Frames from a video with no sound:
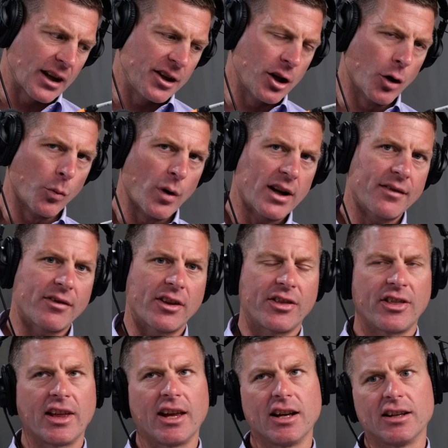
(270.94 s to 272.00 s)
You know, one of the
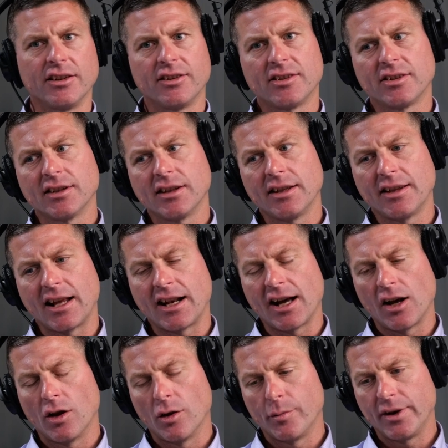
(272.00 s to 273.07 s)
things that I
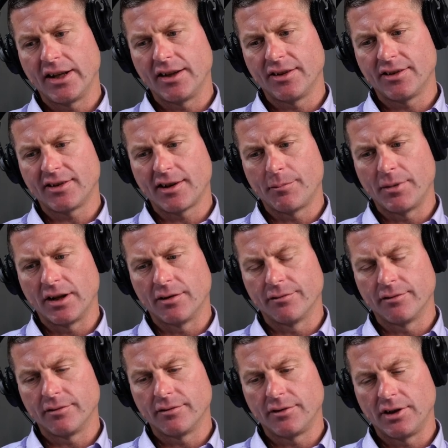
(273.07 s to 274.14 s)
always have
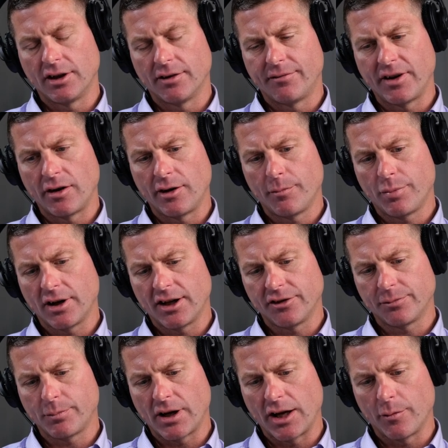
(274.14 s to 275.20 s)
been, you know, very
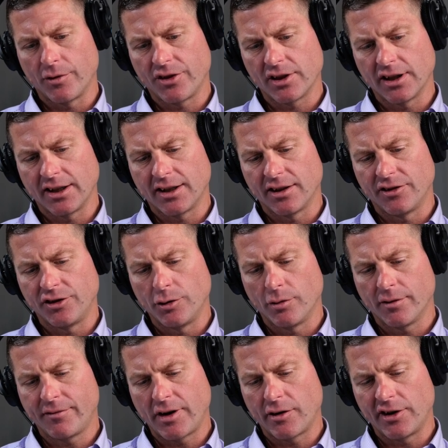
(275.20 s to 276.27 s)
impressed by with Qlik is you
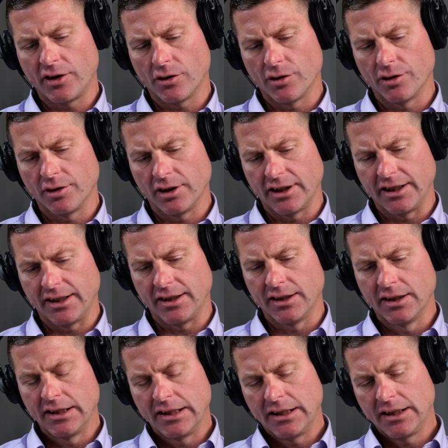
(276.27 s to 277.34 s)
were very
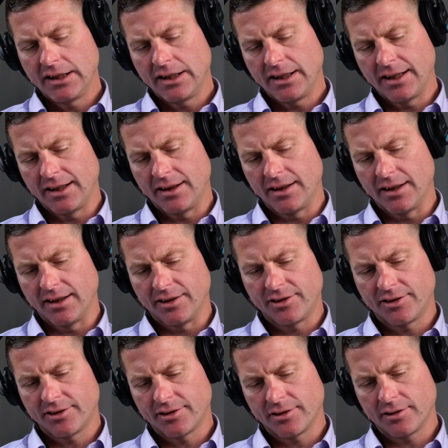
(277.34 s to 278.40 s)
early in
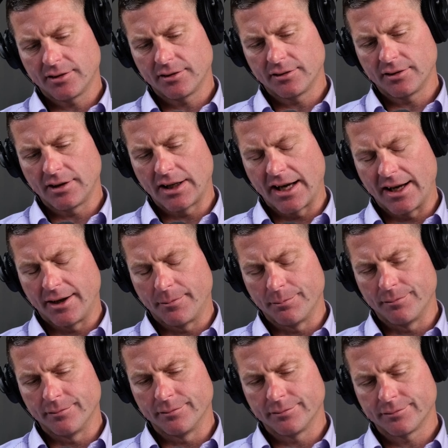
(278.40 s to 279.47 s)
this,
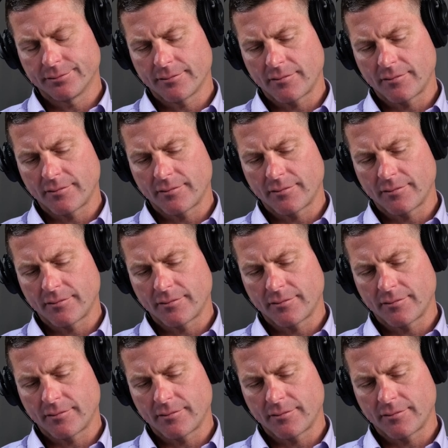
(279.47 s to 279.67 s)
you